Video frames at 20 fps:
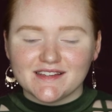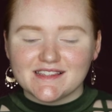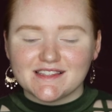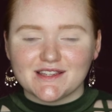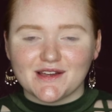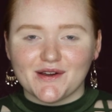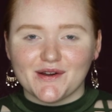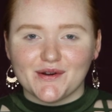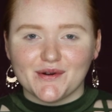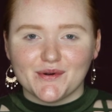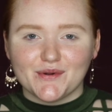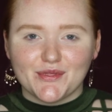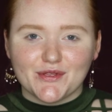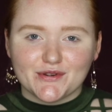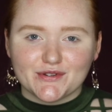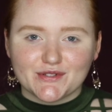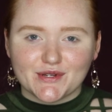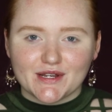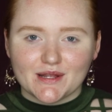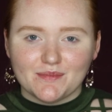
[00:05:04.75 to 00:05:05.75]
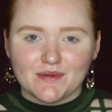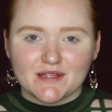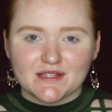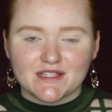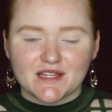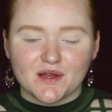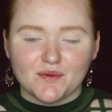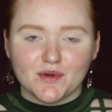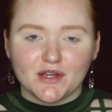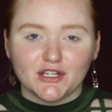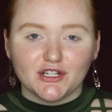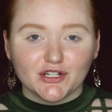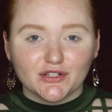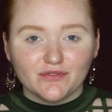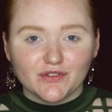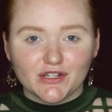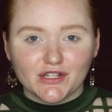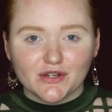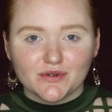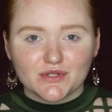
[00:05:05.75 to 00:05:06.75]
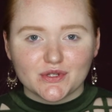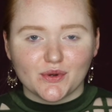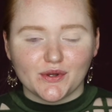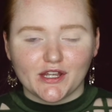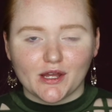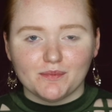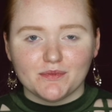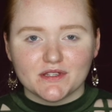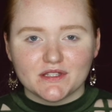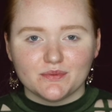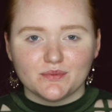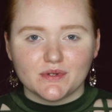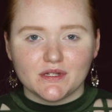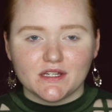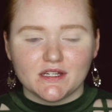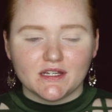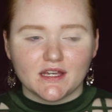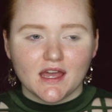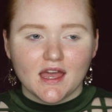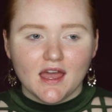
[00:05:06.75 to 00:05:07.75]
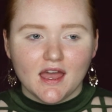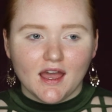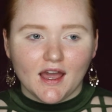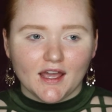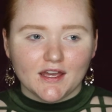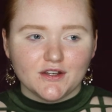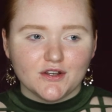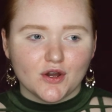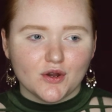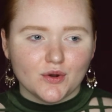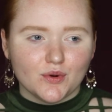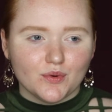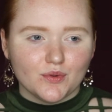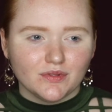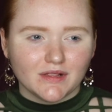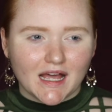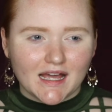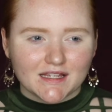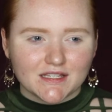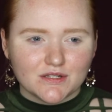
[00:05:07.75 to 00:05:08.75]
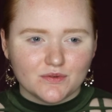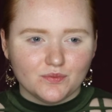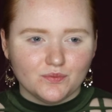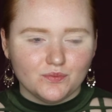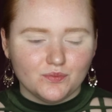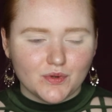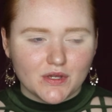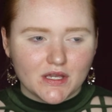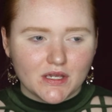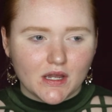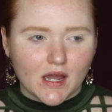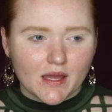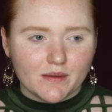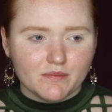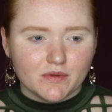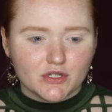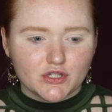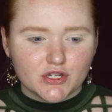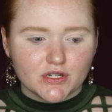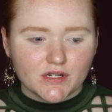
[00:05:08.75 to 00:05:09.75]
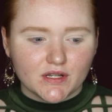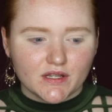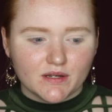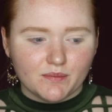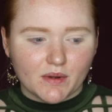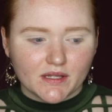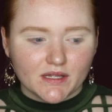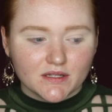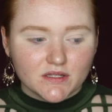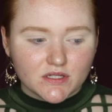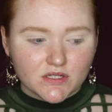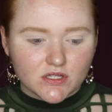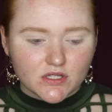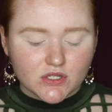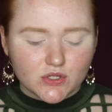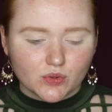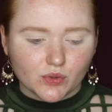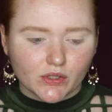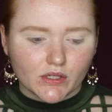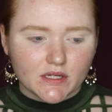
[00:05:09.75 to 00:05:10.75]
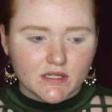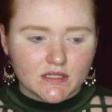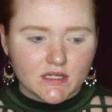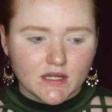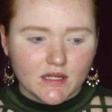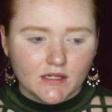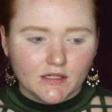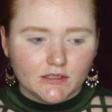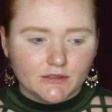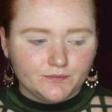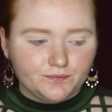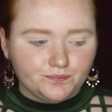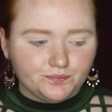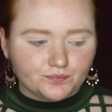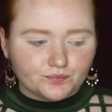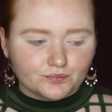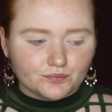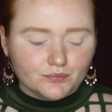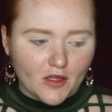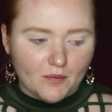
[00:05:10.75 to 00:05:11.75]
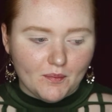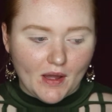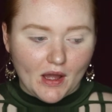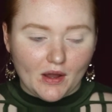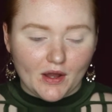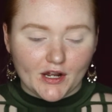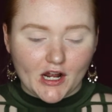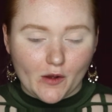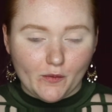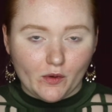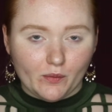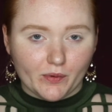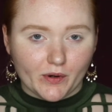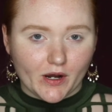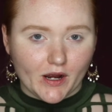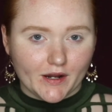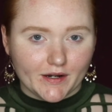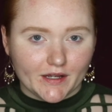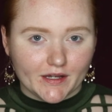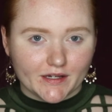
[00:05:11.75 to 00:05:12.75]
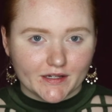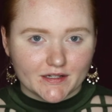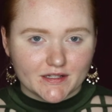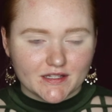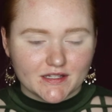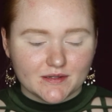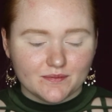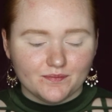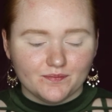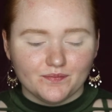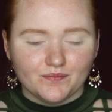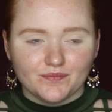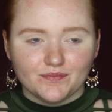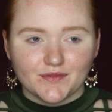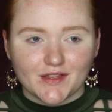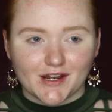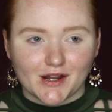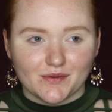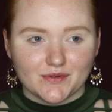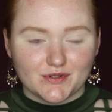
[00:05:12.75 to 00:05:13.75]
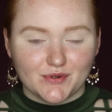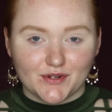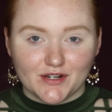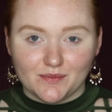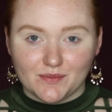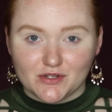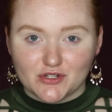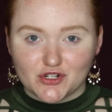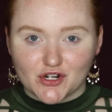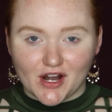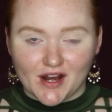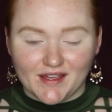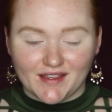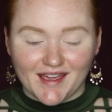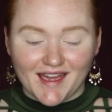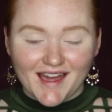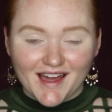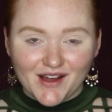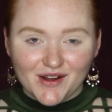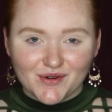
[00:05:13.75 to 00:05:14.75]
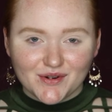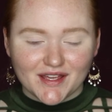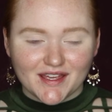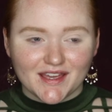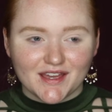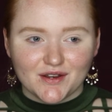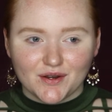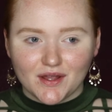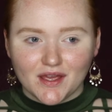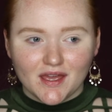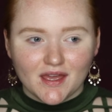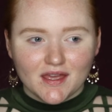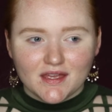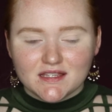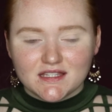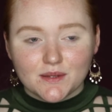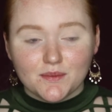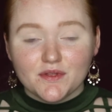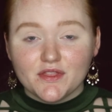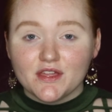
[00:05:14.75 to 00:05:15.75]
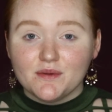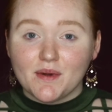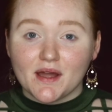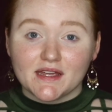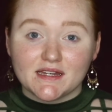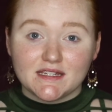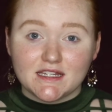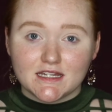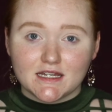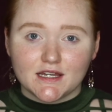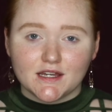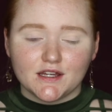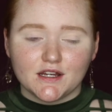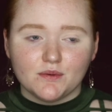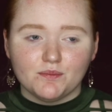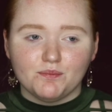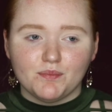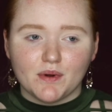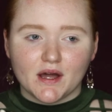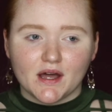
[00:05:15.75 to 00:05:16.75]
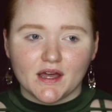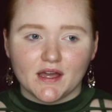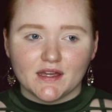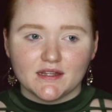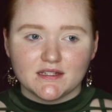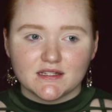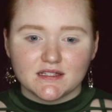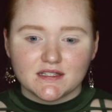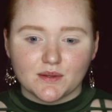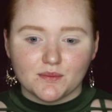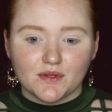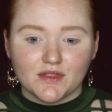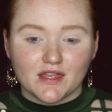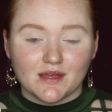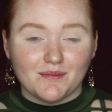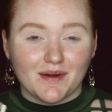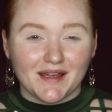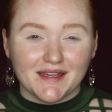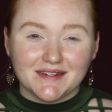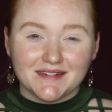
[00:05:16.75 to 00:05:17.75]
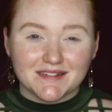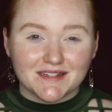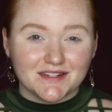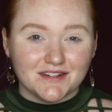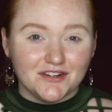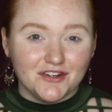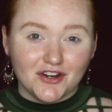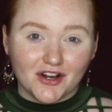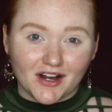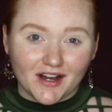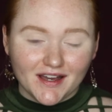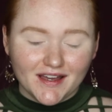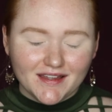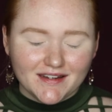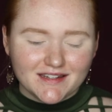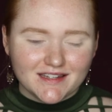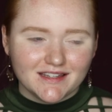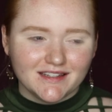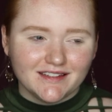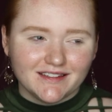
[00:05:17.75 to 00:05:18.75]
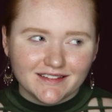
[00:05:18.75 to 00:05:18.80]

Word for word: So there's going to be some good videos going up this week. I know last week I mentioned in my Insta stories about a couple products that I was going to be trying out and some of them I did but some of them I did not.